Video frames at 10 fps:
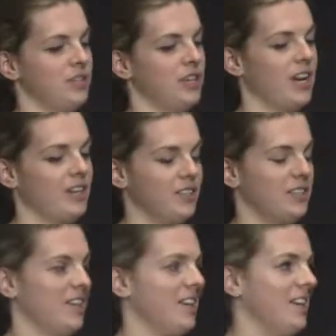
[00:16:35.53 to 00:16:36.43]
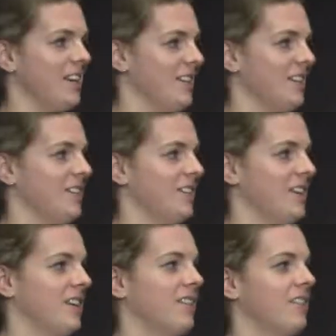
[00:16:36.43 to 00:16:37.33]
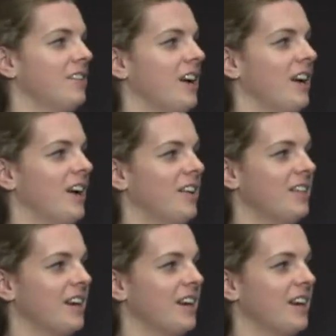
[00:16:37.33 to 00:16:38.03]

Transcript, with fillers: you can't even like get anything in there uh,